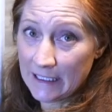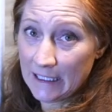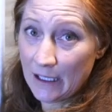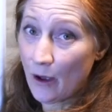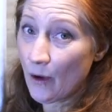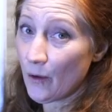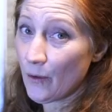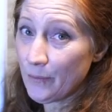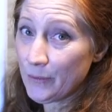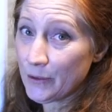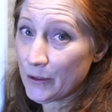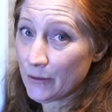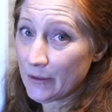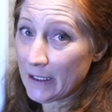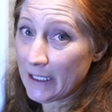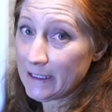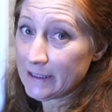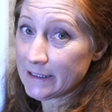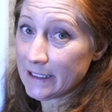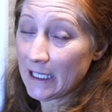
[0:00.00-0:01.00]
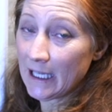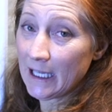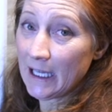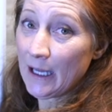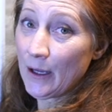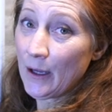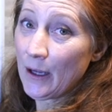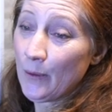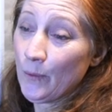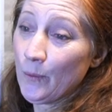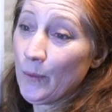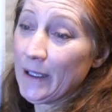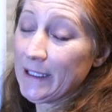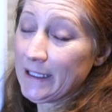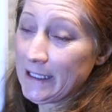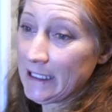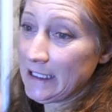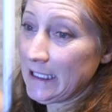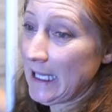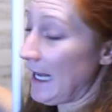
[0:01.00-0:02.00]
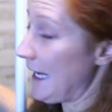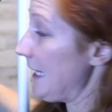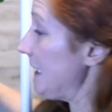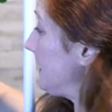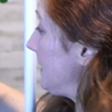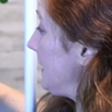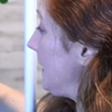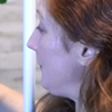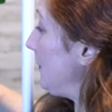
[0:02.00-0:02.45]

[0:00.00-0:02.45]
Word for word: the home unit with the lights,